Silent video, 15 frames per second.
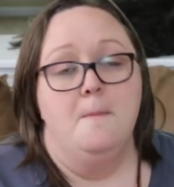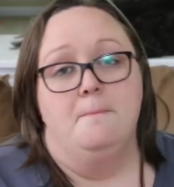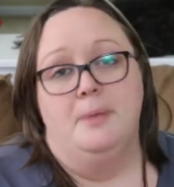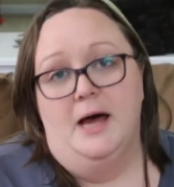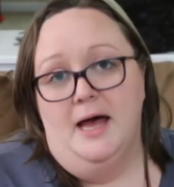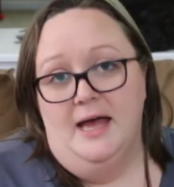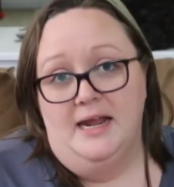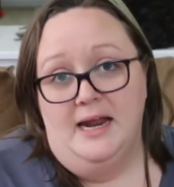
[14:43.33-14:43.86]

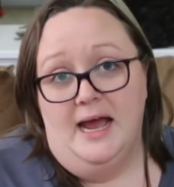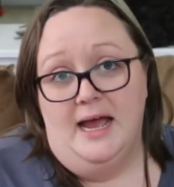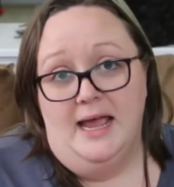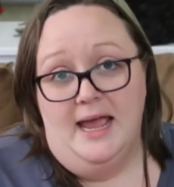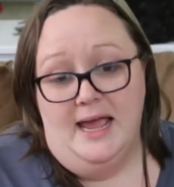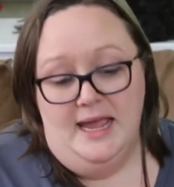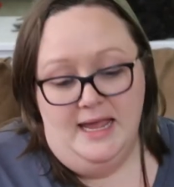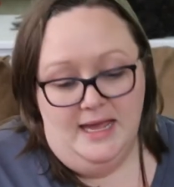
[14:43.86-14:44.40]
But I
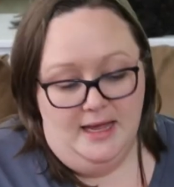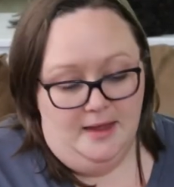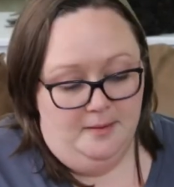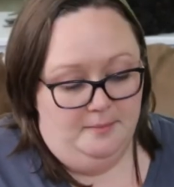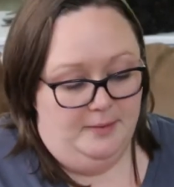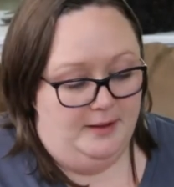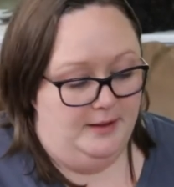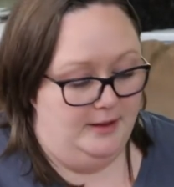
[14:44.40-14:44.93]

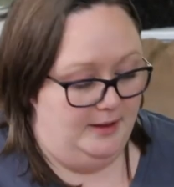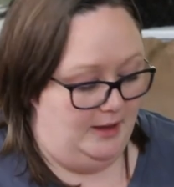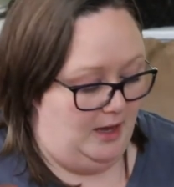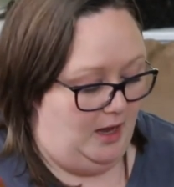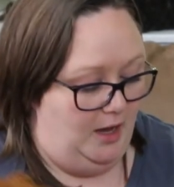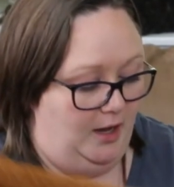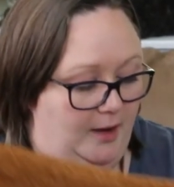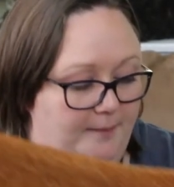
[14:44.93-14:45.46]
am
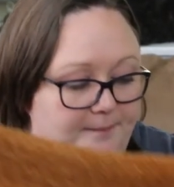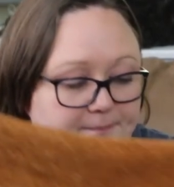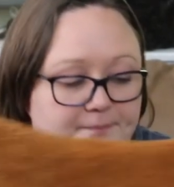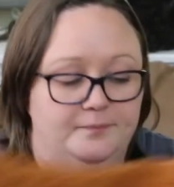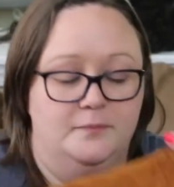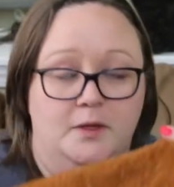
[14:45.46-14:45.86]
um,